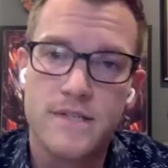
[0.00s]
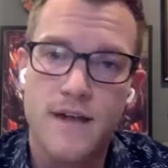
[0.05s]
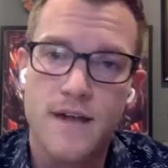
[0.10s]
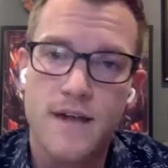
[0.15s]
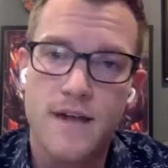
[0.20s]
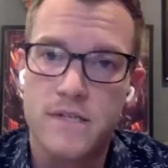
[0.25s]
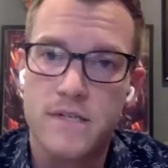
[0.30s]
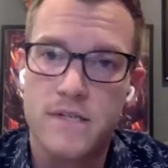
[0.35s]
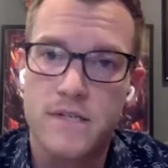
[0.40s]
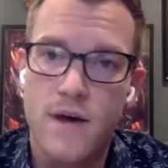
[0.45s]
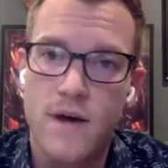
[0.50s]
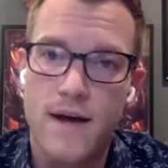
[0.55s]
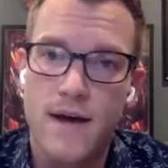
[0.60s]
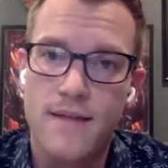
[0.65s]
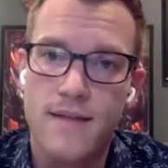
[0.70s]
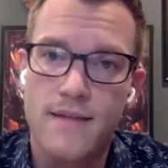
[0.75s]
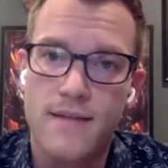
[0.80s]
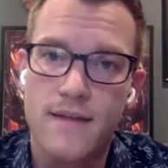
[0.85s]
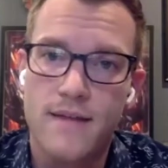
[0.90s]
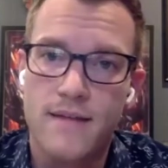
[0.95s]
topic so
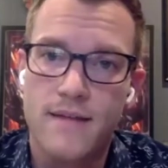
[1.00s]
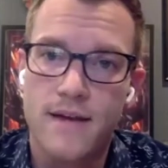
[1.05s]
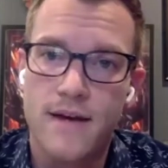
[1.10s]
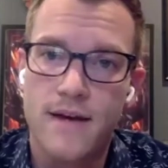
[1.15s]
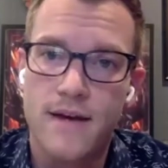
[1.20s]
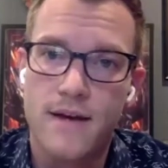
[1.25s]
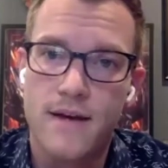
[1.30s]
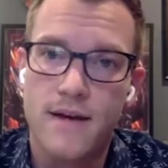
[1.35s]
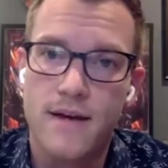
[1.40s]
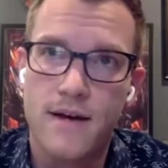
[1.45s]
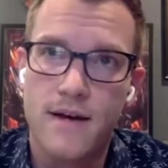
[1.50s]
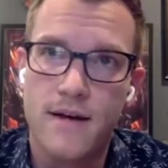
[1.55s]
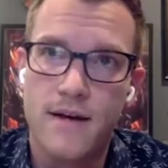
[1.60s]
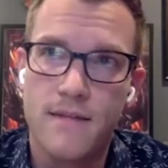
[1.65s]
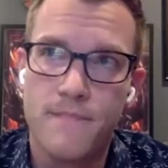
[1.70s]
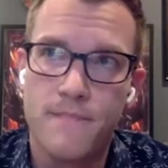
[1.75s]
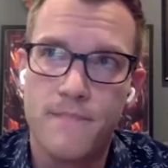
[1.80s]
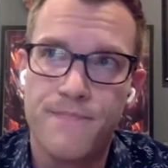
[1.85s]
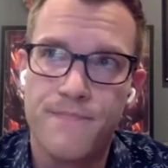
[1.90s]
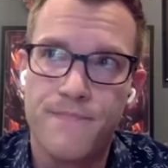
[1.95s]
i think that
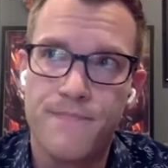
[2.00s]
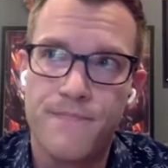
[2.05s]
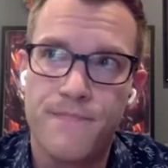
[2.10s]
um,